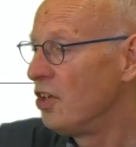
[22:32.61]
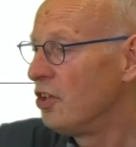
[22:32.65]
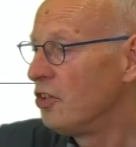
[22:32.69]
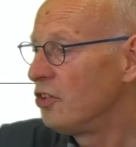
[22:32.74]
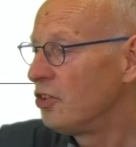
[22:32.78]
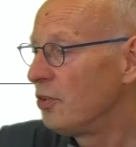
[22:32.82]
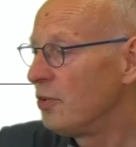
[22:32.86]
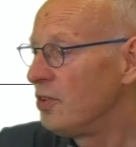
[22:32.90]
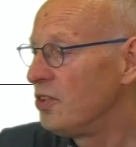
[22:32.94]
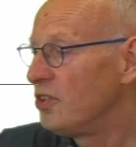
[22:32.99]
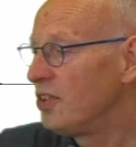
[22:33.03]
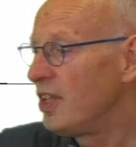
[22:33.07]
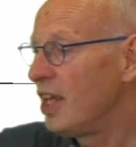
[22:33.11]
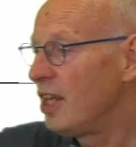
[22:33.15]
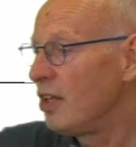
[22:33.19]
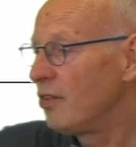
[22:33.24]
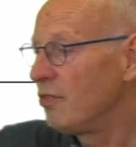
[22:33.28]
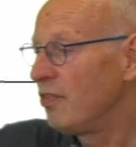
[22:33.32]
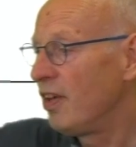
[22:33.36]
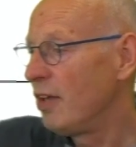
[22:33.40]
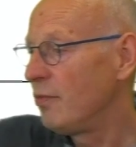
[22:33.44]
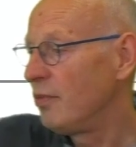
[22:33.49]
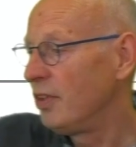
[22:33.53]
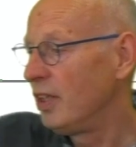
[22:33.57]
So instead of
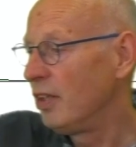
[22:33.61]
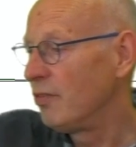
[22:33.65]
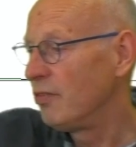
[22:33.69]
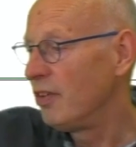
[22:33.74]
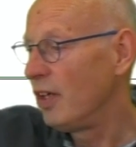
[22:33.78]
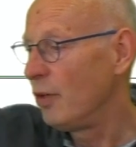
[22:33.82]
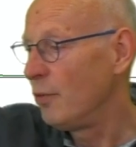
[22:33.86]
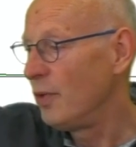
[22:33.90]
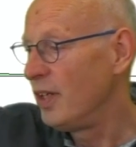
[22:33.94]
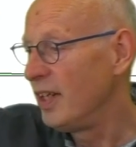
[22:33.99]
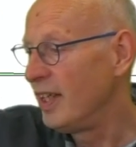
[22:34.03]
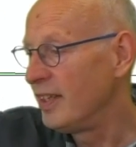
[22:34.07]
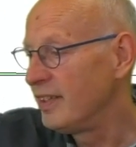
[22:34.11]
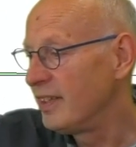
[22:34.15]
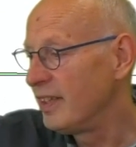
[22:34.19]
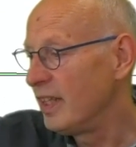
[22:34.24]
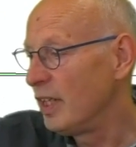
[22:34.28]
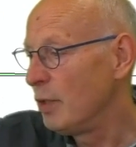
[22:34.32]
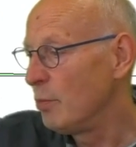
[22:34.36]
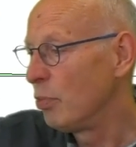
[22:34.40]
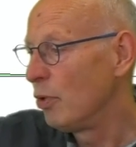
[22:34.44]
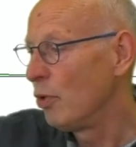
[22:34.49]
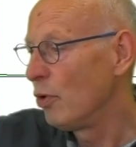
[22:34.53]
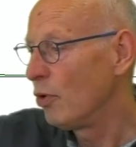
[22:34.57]
having a very, let's
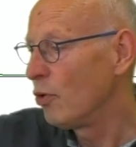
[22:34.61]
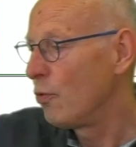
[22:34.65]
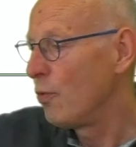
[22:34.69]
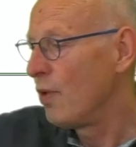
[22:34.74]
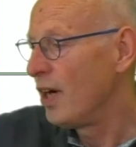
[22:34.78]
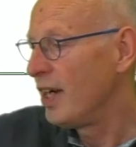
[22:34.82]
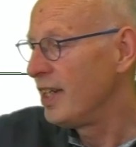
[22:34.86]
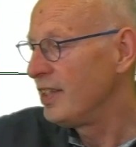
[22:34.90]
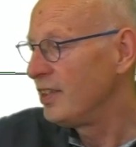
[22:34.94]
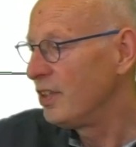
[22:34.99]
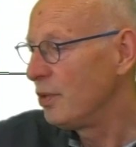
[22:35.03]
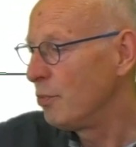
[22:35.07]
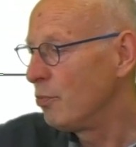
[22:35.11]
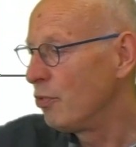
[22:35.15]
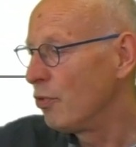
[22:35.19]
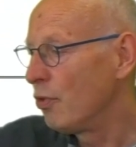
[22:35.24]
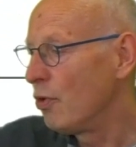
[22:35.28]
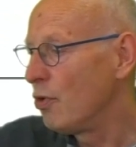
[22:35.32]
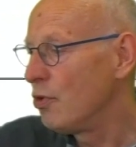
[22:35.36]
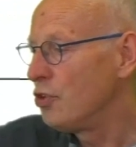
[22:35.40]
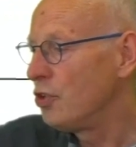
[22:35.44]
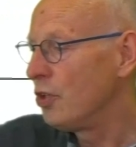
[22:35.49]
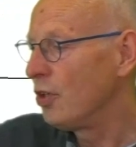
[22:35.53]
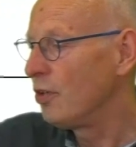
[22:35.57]
say, blockwise
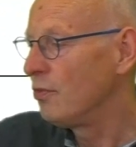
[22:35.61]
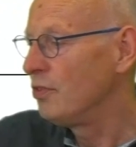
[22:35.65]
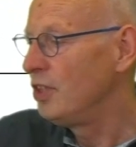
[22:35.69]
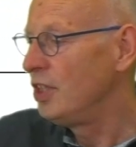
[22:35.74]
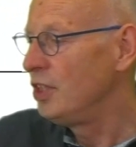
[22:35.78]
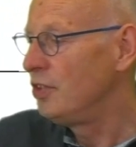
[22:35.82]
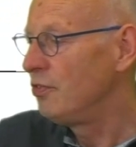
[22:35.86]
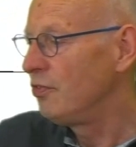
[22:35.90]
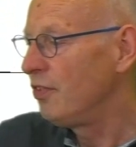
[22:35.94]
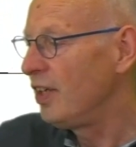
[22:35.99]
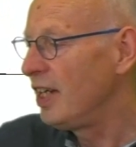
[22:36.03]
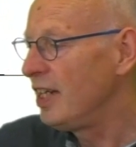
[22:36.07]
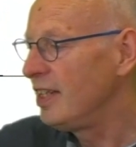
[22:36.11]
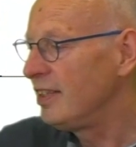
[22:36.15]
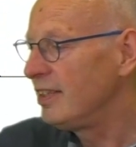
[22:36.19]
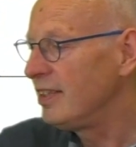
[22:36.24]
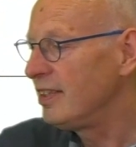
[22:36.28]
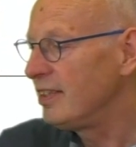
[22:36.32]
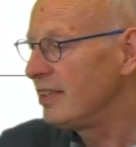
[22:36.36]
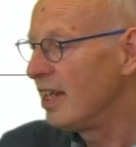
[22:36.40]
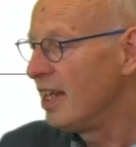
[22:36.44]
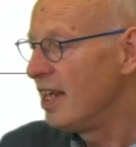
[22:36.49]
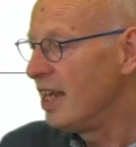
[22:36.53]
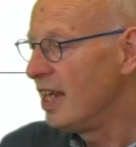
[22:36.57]
approach of these
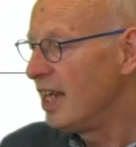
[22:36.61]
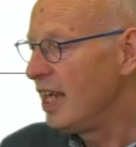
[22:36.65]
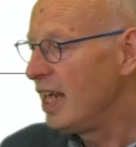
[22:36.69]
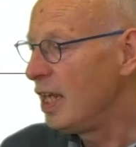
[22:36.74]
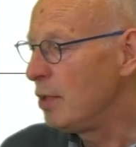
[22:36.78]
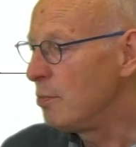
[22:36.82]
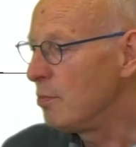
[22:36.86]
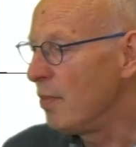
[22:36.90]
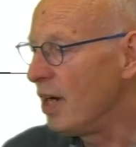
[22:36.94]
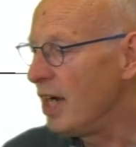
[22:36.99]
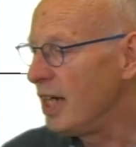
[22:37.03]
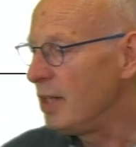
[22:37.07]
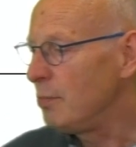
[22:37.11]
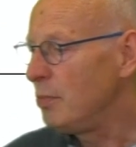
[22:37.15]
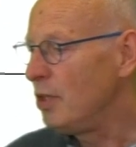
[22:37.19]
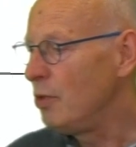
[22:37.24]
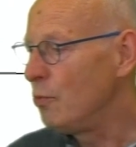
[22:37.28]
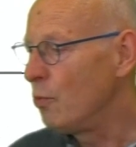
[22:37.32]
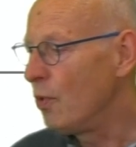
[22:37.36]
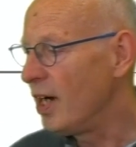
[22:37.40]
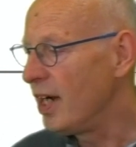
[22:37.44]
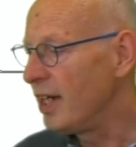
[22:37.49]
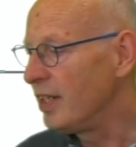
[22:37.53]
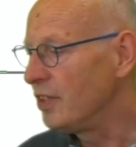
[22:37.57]
phases, it might be
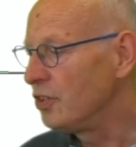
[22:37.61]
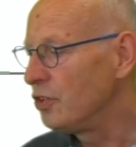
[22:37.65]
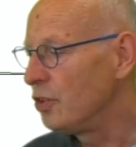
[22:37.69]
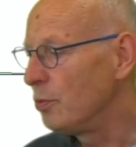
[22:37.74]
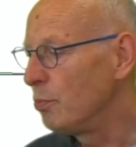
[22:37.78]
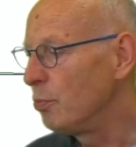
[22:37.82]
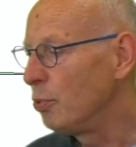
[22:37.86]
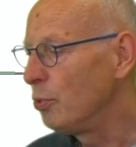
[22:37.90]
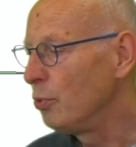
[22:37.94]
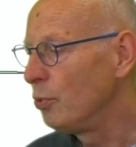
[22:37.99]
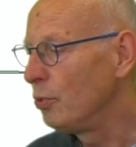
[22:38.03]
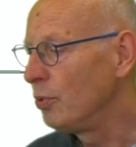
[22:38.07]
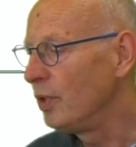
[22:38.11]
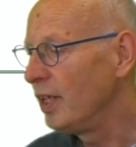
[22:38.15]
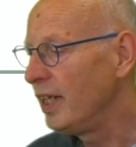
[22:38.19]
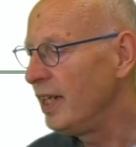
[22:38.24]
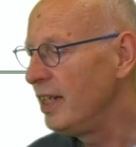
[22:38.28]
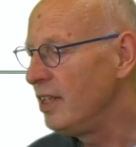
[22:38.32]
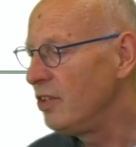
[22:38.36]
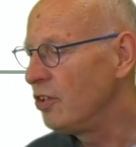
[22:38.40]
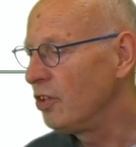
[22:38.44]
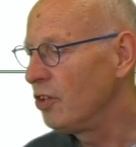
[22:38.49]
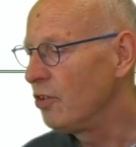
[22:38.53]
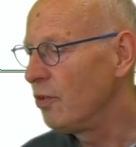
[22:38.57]
wise to pull
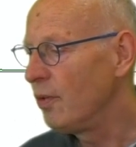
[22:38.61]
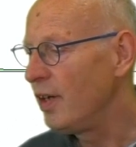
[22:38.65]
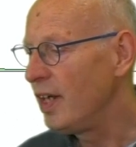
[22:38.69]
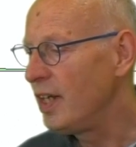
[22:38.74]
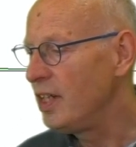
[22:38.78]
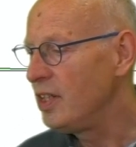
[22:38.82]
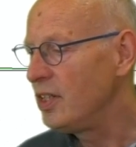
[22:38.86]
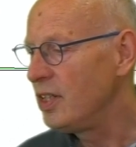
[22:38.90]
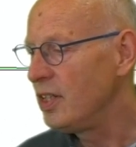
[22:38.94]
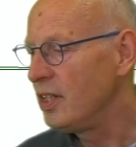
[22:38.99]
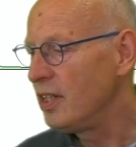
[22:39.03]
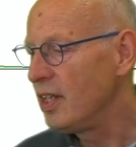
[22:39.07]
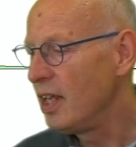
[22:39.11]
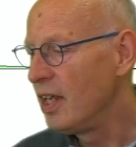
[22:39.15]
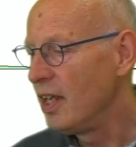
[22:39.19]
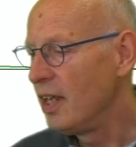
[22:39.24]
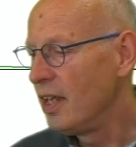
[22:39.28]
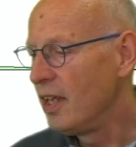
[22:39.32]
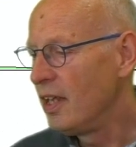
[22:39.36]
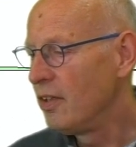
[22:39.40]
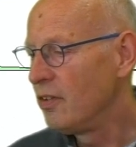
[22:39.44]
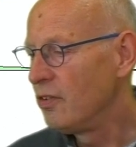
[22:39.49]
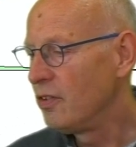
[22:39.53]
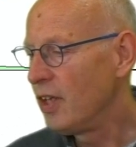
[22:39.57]
integration
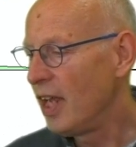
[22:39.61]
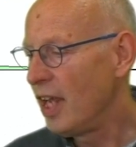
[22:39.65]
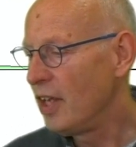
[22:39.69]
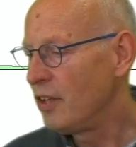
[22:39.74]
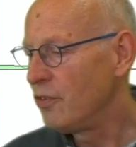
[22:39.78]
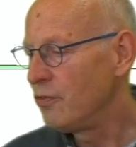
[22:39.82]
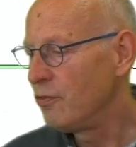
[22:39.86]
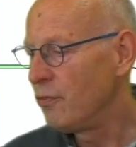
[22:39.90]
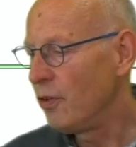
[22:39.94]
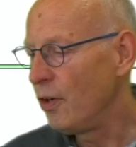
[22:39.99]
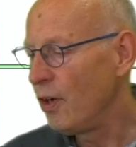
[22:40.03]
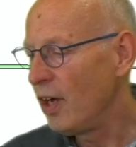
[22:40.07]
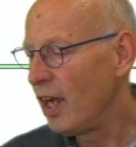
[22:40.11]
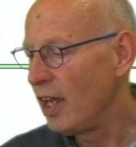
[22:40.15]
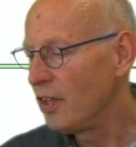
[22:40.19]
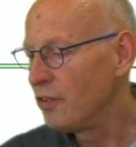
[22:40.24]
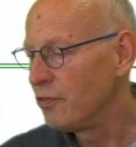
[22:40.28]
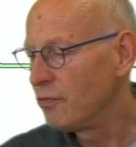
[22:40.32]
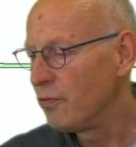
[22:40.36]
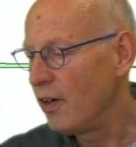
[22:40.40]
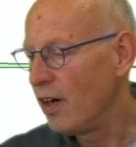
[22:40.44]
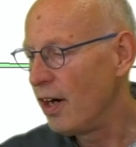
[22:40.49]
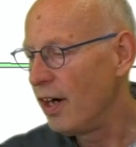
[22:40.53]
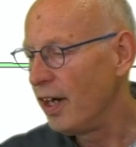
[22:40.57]
as
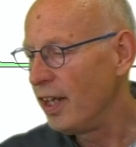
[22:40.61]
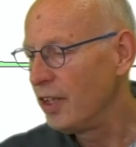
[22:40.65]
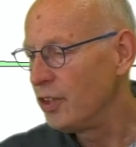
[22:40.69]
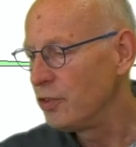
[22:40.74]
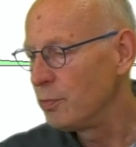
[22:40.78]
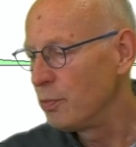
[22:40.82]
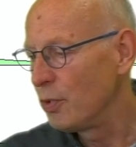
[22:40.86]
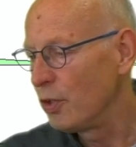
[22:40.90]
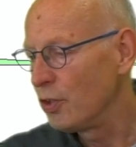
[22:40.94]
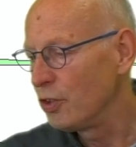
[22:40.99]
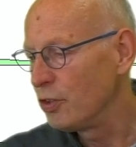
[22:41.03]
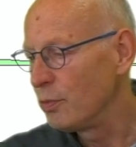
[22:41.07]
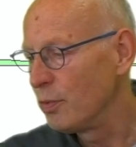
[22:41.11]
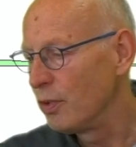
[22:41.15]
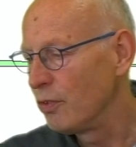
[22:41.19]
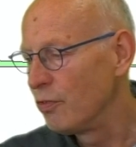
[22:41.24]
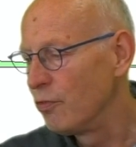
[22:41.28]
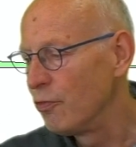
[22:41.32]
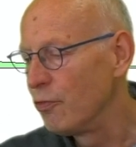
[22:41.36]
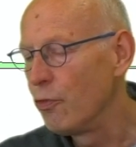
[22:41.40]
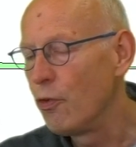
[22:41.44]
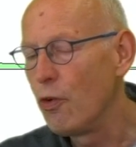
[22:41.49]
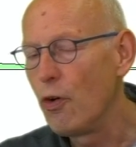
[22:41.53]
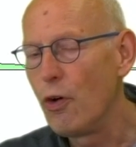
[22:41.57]
far as possible
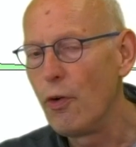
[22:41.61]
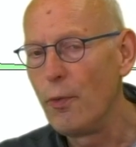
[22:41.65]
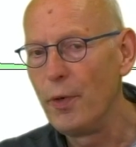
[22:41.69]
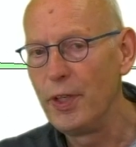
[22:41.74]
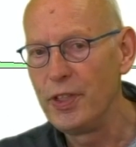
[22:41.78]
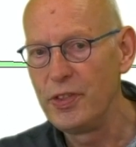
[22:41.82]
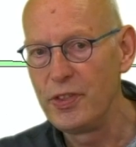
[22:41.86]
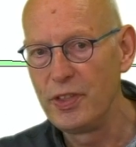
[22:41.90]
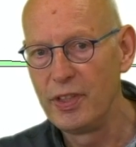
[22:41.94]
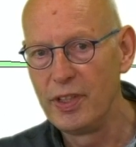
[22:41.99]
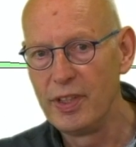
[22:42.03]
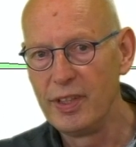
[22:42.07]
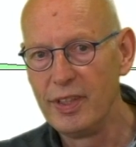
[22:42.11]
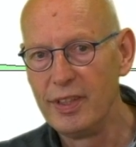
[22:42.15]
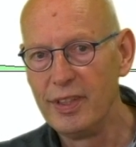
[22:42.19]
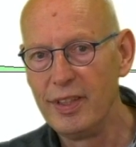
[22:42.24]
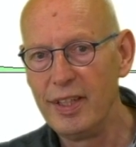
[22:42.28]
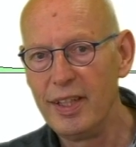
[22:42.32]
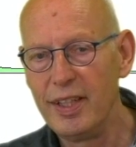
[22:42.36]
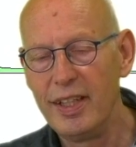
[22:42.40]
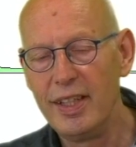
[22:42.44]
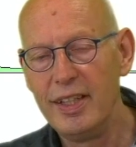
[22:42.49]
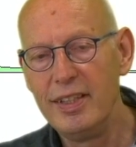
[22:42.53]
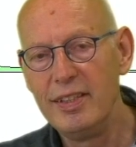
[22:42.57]
forward
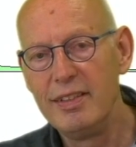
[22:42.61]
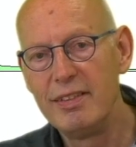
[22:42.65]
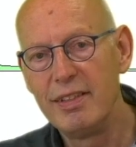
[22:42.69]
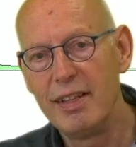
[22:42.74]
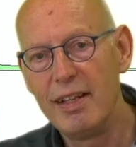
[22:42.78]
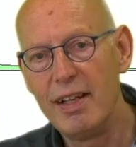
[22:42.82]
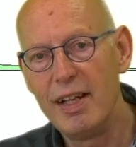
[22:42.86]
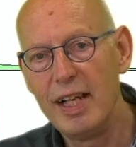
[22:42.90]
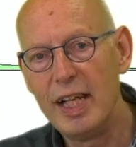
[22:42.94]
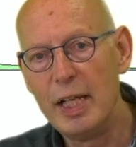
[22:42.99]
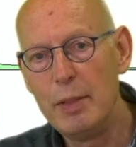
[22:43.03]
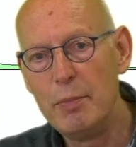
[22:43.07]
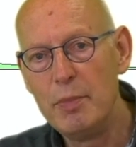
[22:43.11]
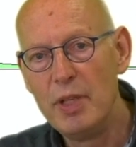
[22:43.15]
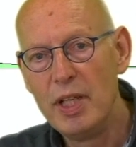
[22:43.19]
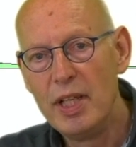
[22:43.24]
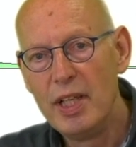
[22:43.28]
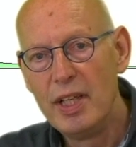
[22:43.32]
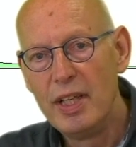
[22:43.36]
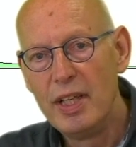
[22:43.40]
in time